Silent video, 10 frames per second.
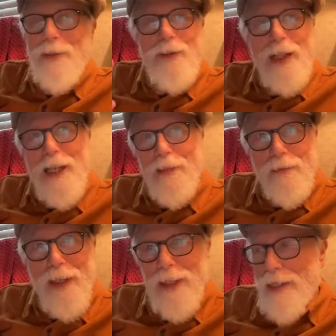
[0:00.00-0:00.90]
kind of
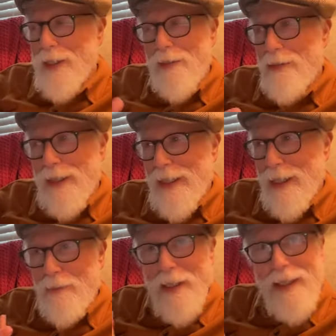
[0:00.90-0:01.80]
funny
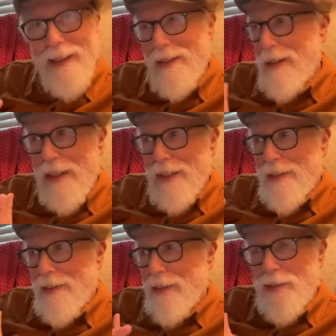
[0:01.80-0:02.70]
that we
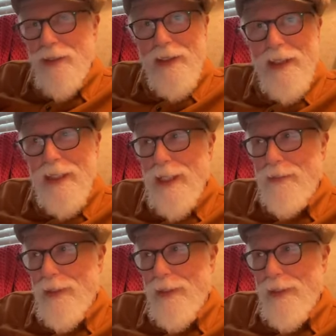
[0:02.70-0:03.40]
just, even